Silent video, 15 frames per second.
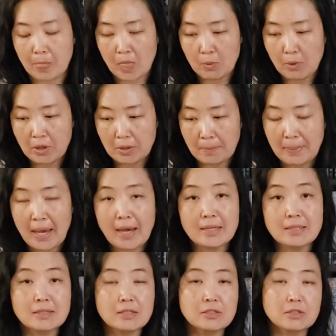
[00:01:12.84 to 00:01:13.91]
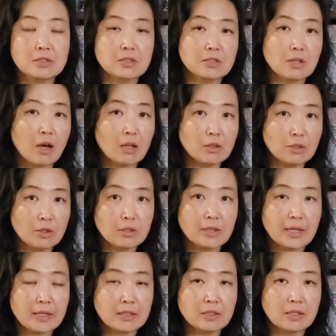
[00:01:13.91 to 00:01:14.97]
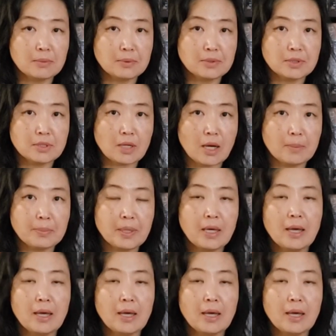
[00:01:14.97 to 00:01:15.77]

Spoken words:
where the passage does not look like a double stop,